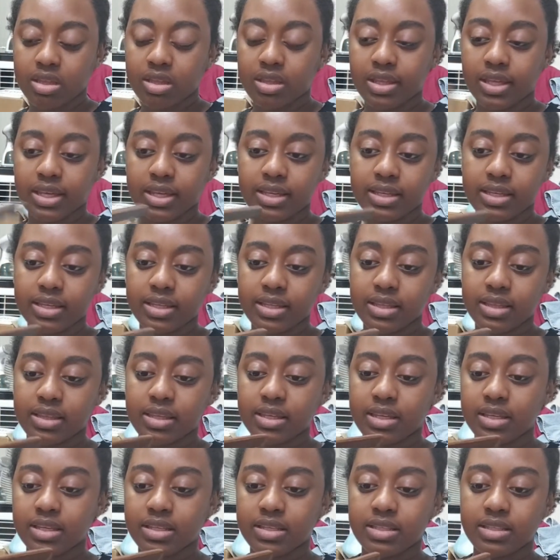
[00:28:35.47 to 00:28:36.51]
the
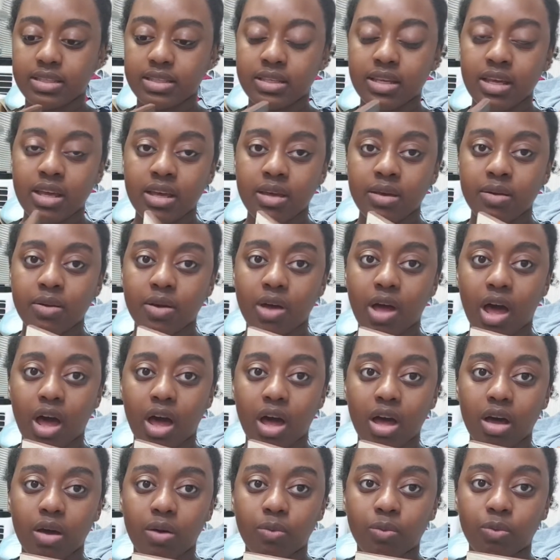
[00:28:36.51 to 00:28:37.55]
these uh,